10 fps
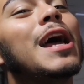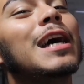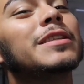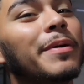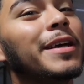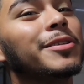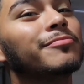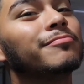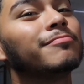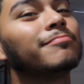S-Paint.
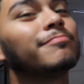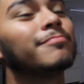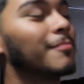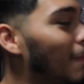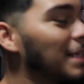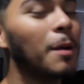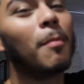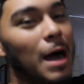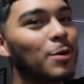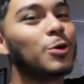I'm about to
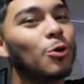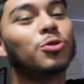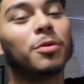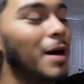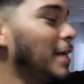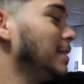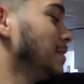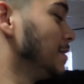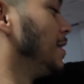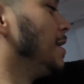power code the bike.
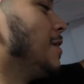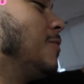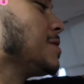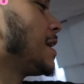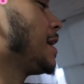Once I